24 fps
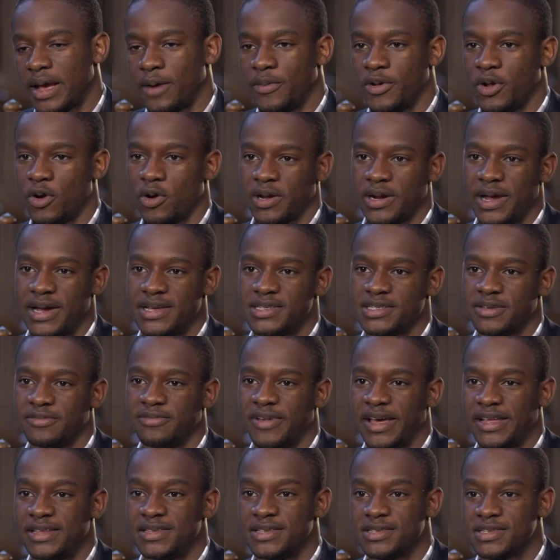and we organize
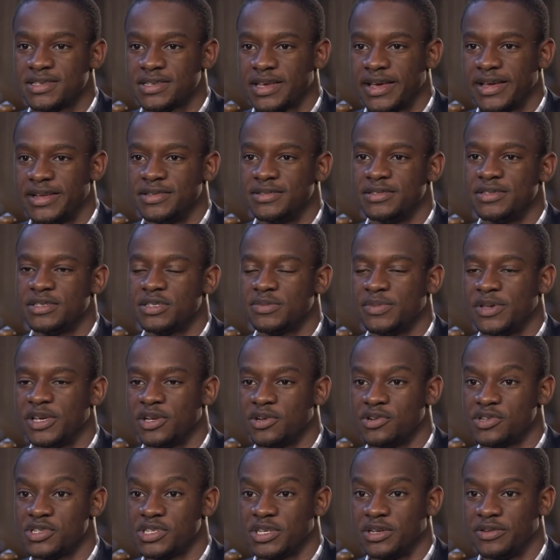events and
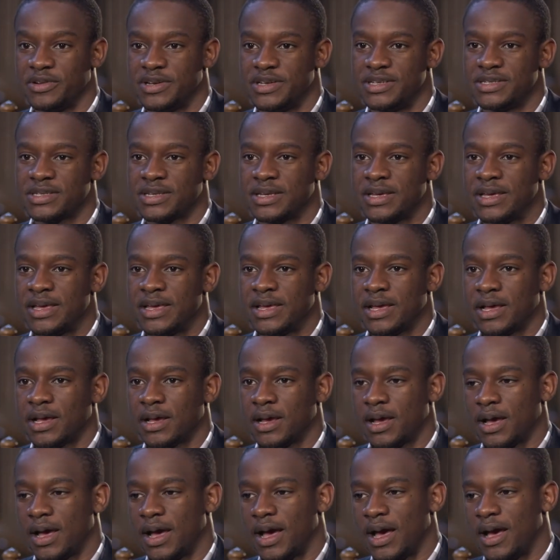speaker series
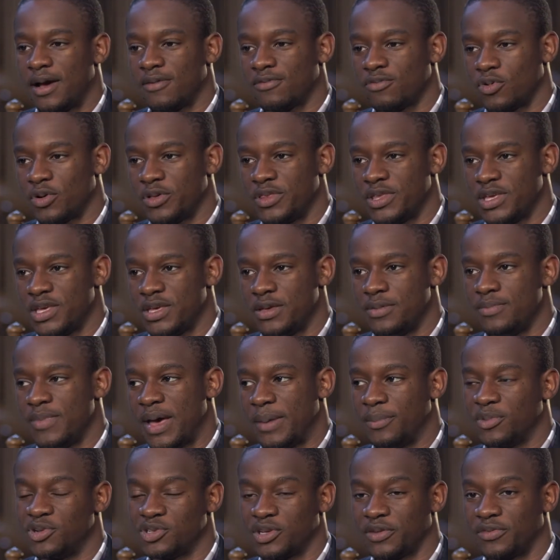for the
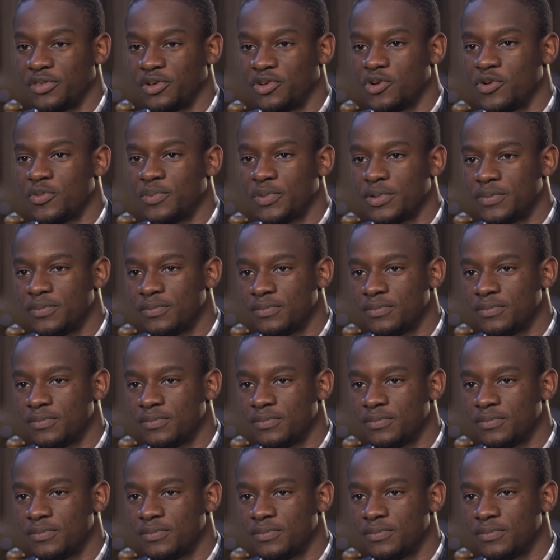members of the group.